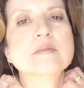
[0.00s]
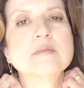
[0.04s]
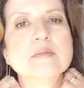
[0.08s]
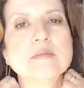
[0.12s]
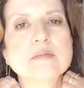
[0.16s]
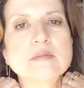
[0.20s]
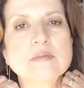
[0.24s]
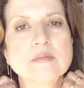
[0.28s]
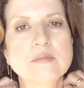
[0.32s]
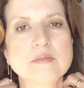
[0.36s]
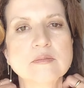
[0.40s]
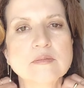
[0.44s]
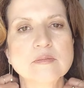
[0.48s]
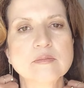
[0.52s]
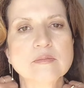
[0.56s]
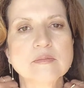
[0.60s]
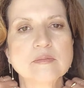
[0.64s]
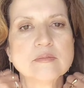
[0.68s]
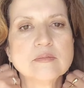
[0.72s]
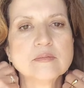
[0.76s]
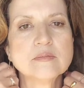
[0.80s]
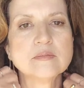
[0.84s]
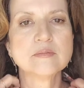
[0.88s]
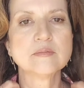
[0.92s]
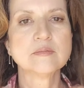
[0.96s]
that pairs
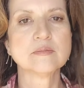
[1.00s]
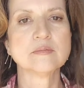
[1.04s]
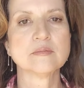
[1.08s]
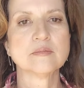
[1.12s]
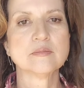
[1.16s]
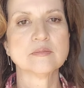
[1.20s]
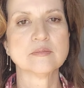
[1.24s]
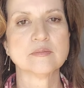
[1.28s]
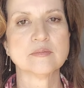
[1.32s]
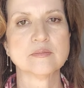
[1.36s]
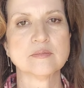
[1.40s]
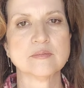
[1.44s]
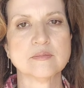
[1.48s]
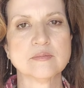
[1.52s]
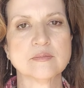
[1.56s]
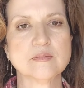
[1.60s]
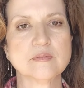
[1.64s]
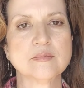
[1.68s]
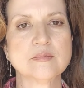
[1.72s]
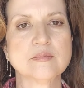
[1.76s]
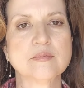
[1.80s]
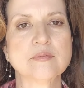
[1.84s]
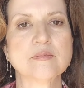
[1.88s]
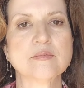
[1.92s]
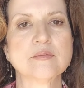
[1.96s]
beautifully with
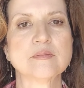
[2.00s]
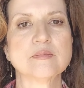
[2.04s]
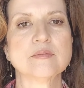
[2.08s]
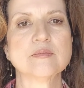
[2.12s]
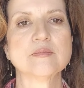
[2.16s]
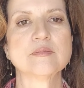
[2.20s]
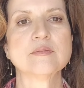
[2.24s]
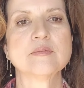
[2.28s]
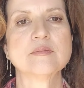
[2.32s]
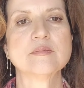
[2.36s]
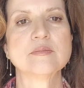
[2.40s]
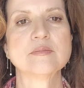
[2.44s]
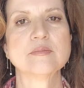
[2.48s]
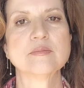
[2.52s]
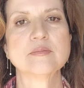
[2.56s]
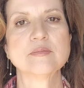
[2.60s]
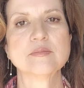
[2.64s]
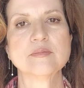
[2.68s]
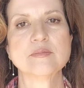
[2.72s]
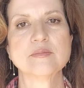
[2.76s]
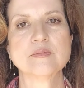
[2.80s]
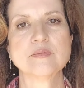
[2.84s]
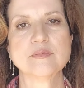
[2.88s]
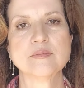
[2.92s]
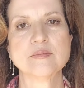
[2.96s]
any mocha
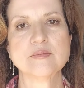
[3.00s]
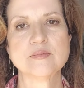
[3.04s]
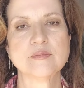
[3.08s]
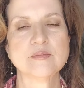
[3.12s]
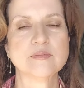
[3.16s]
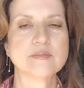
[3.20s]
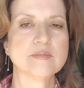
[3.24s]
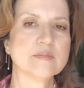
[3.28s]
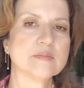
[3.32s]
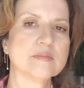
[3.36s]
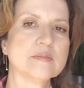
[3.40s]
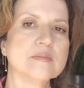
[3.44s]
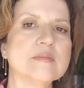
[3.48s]
or